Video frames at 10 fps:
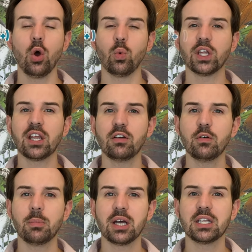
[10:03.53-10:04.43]
What I love
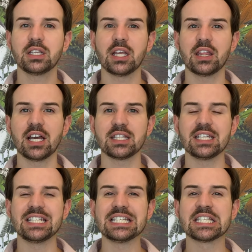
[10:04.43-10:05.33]
about it is that
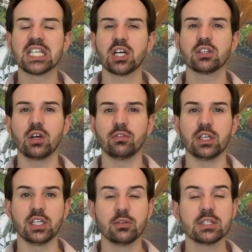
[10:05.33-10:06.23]
it is not
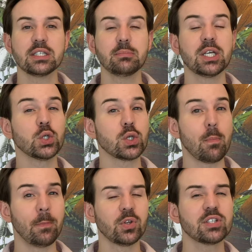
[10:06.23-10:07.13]
overly greasy, because
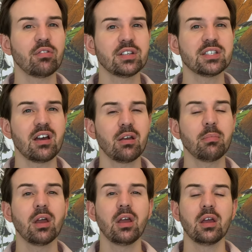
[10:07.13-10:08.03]
most of the
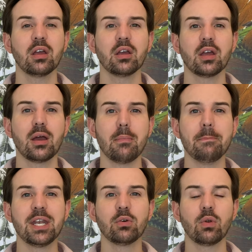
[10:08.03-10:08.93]
time
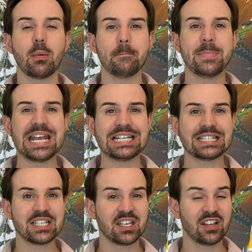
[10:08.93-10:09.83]

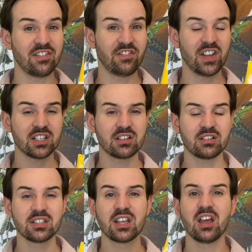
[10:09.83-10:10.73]
mineral-based uh,
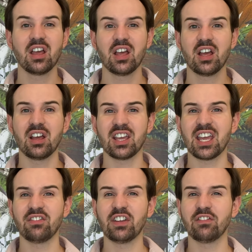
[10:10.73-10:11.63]
filters uh,
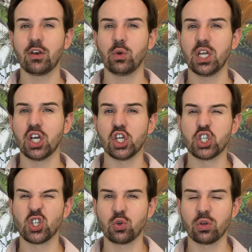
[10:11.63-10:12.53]
can feel very uh,
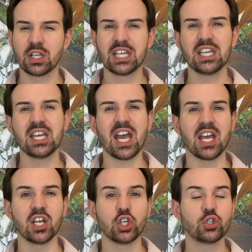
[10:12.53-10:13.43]
chalky
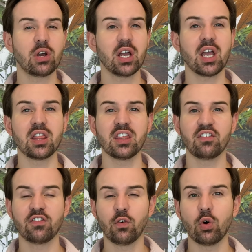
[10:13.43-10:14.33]
and dry, and
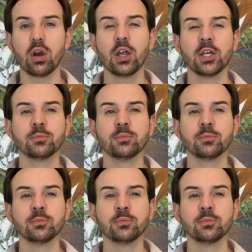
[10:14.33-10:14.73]
therefore